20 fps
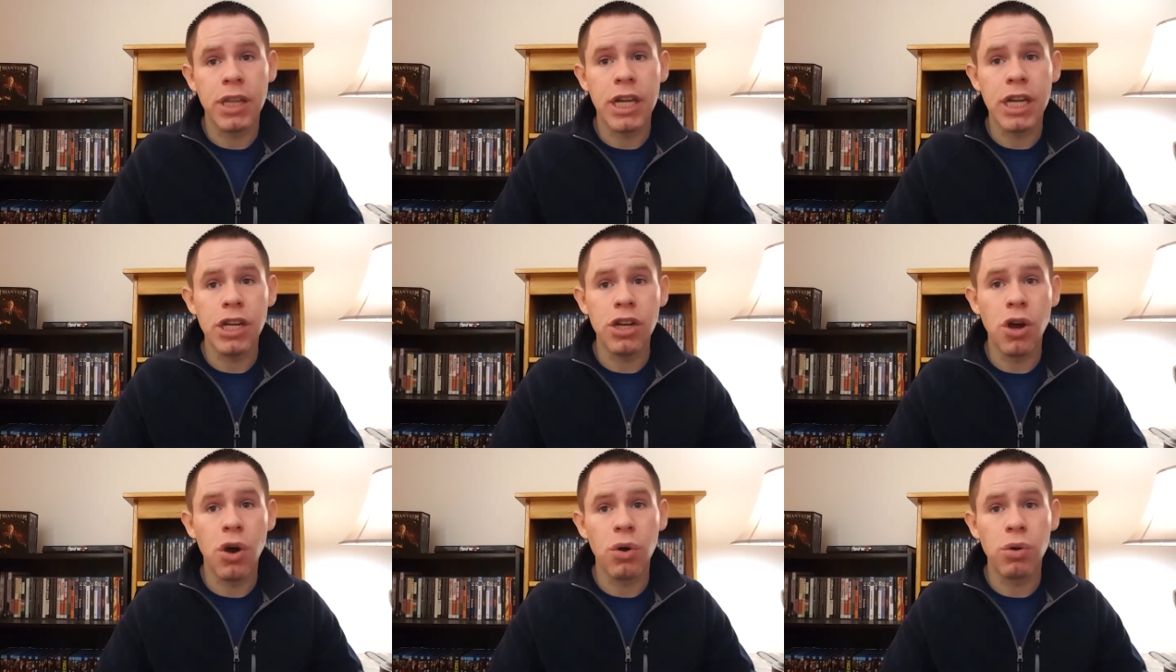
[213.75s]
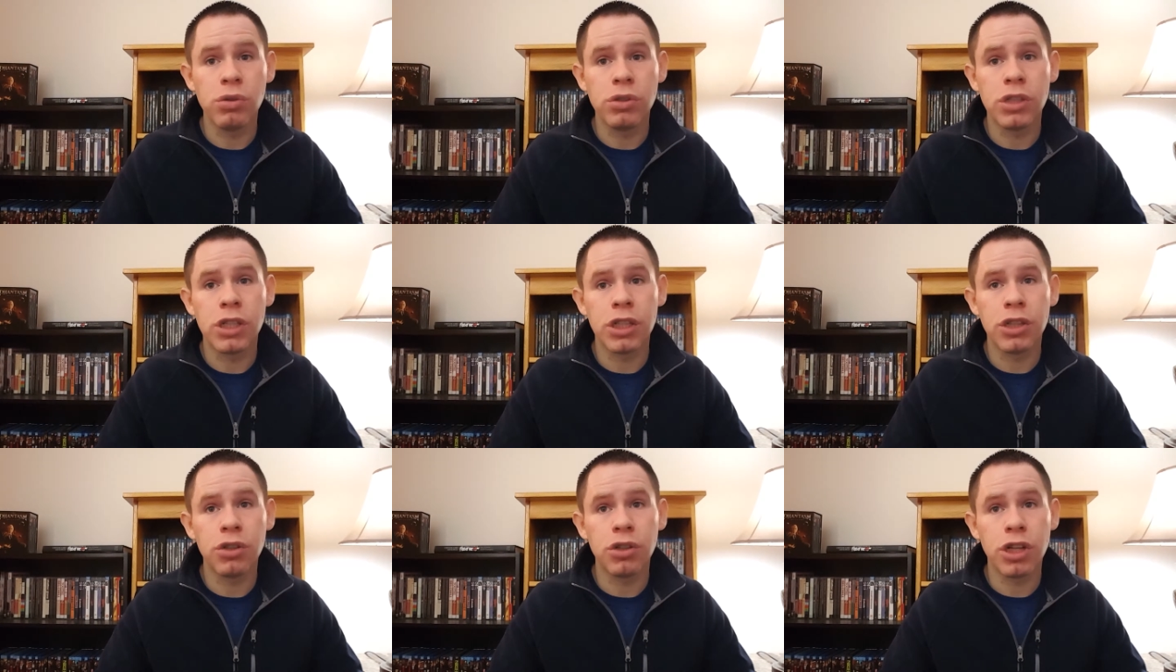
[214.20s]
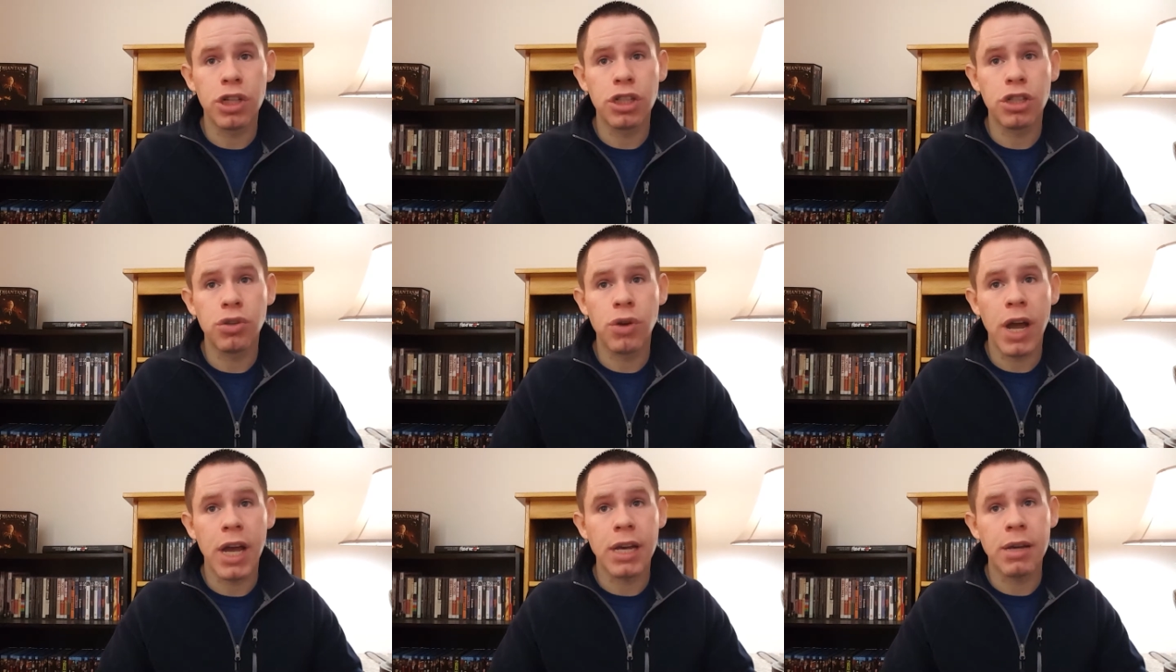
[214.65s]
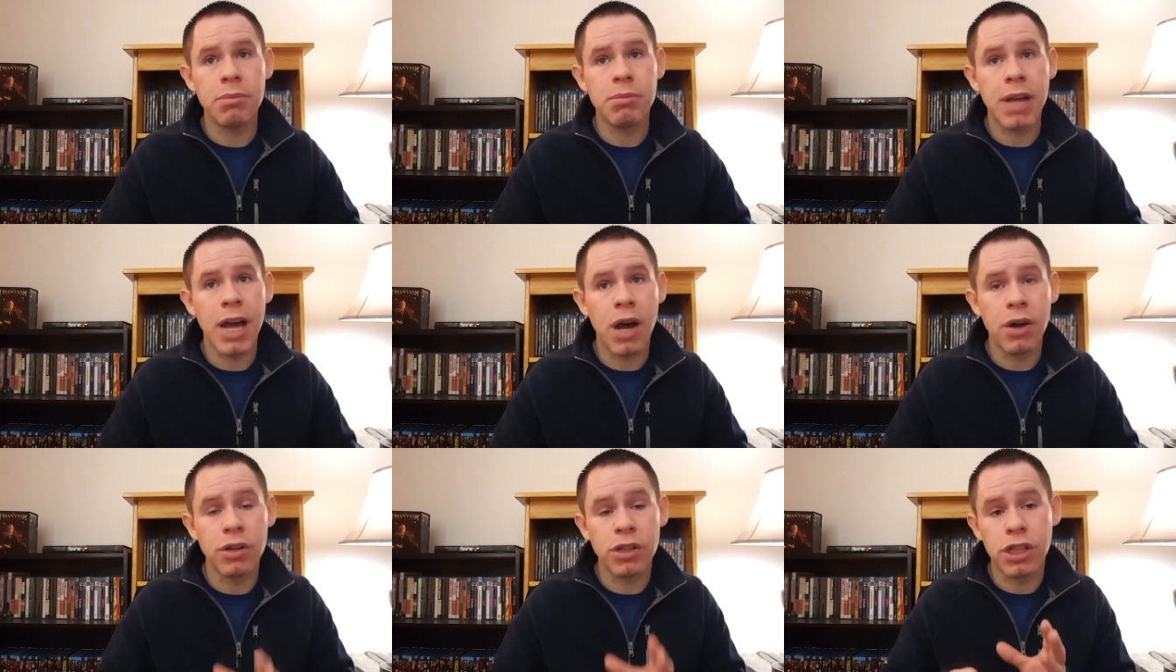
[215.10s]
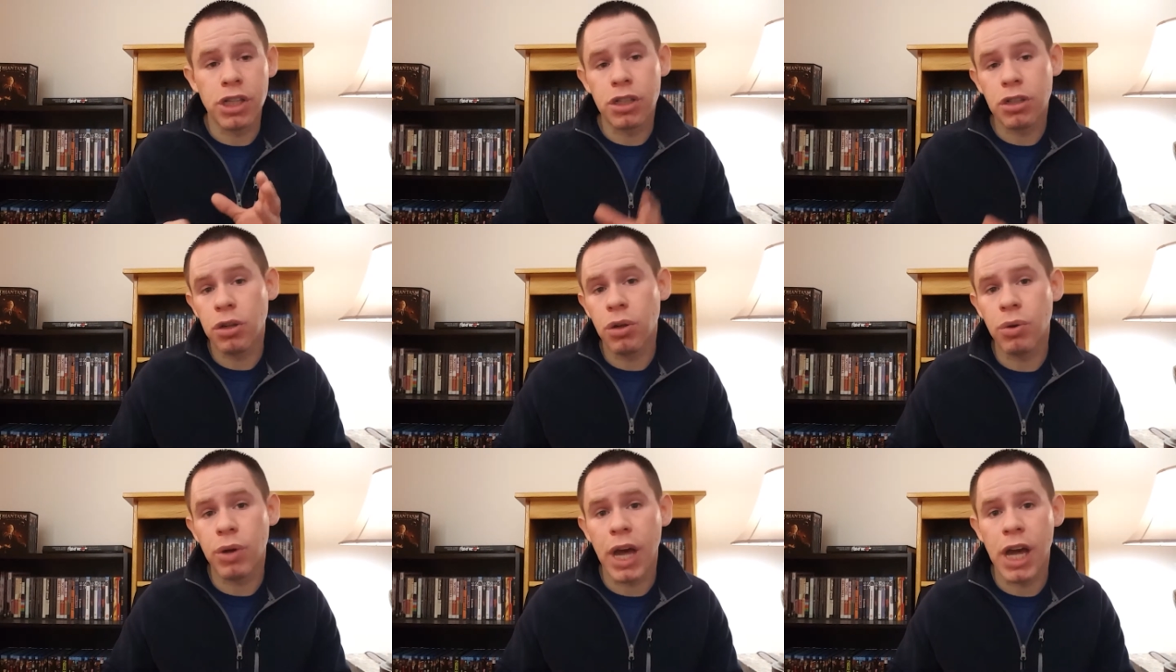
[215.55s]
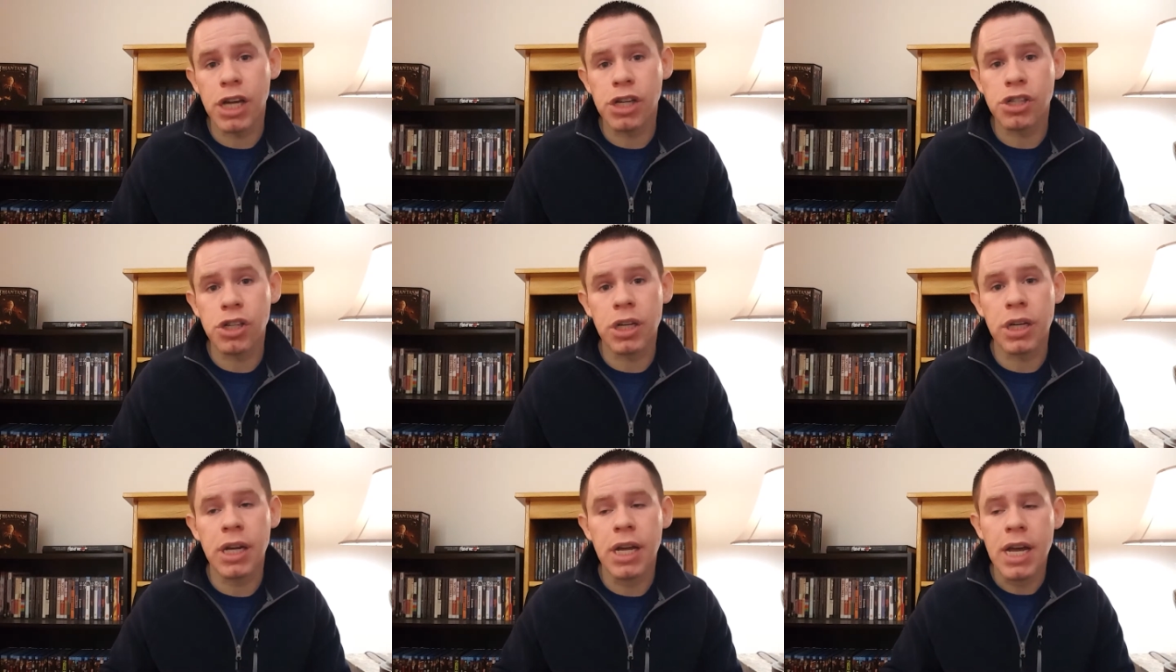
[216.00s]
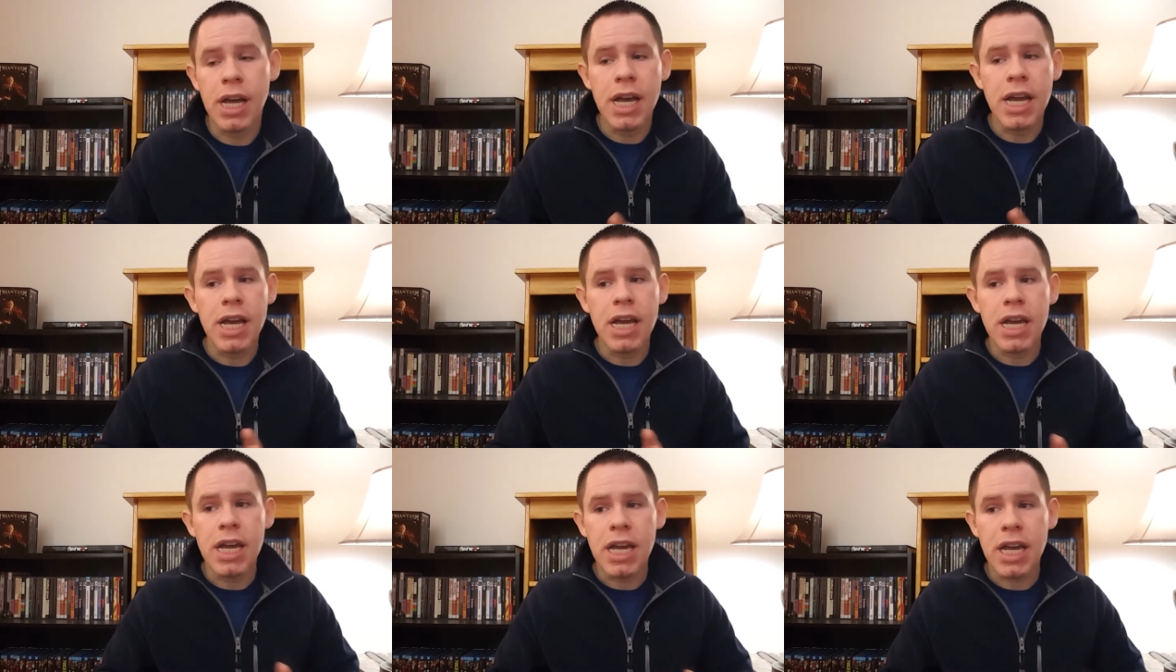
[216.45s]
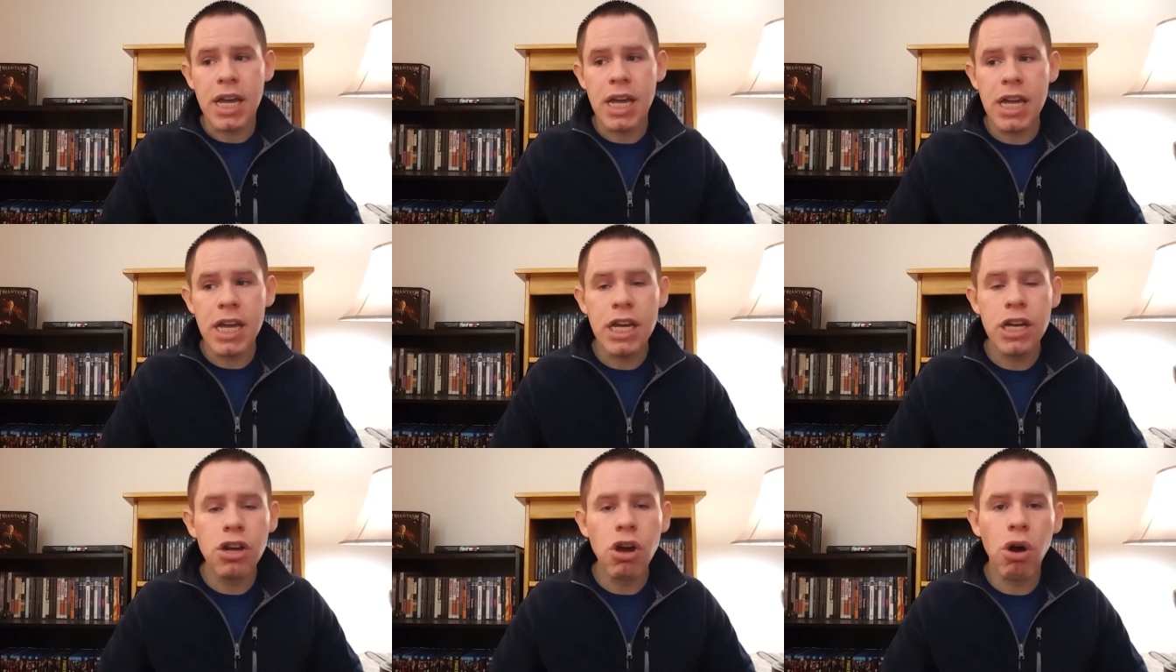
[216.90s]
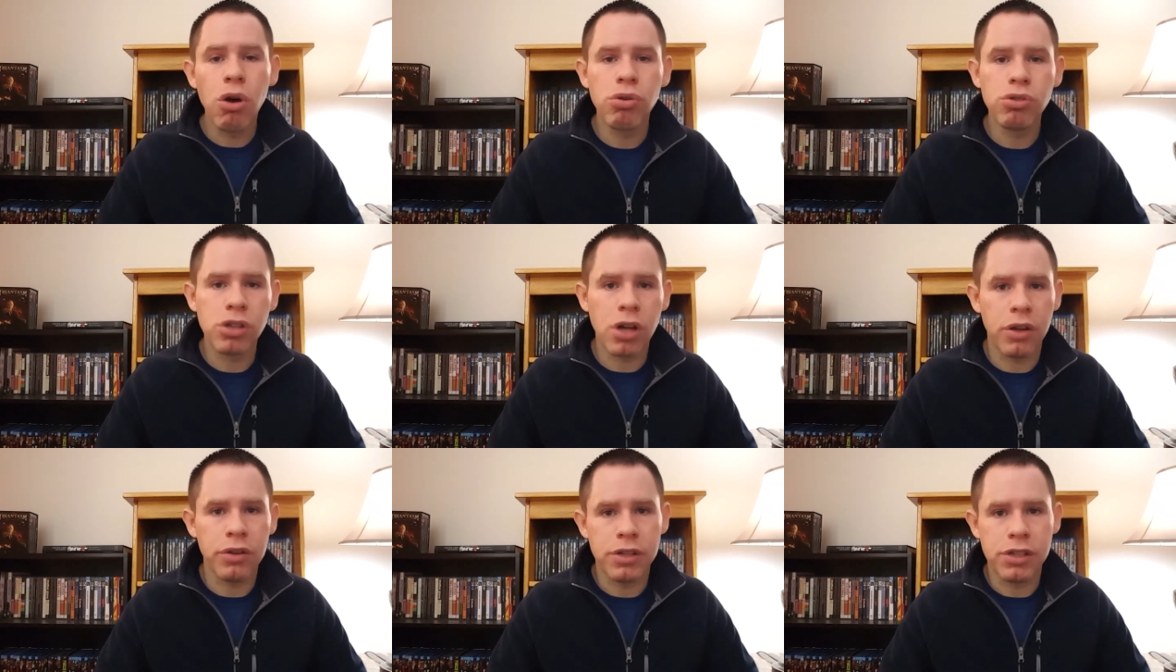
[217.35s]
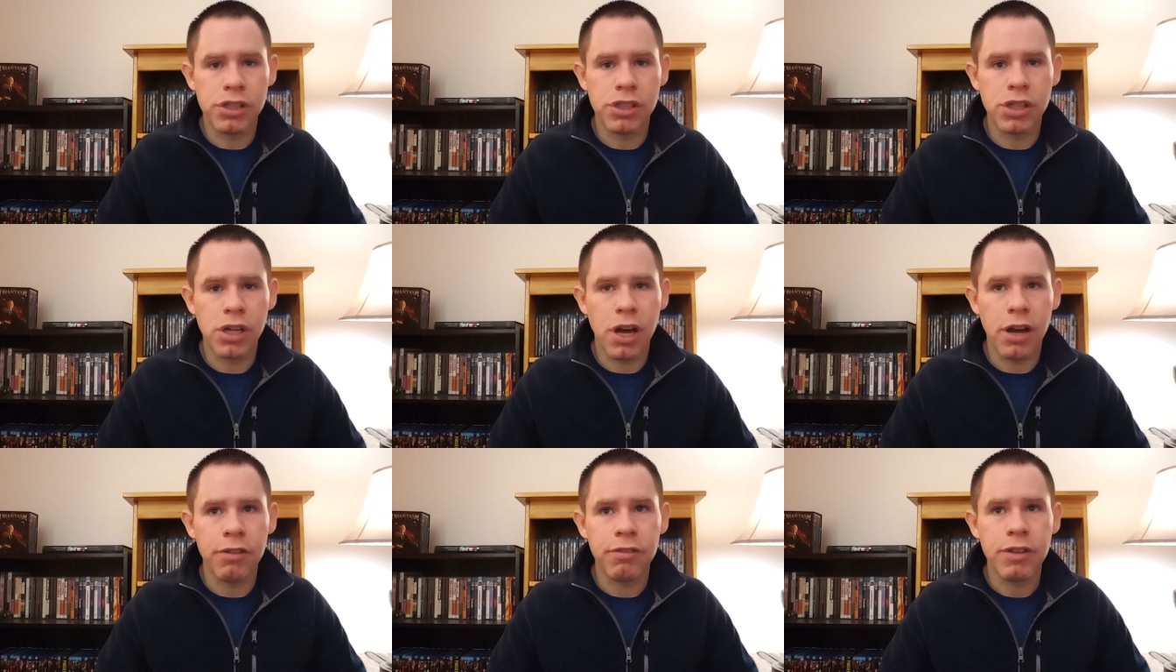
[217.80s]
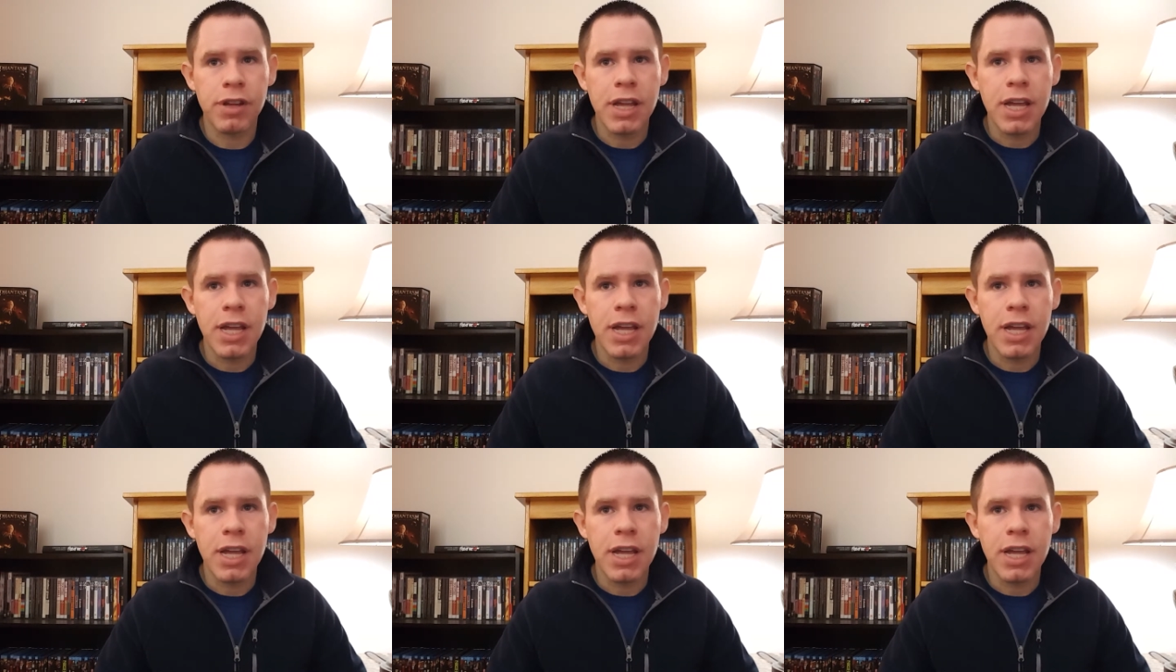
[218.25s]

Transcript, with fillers: he knows that they're going to track him down at this location he knows all this stuff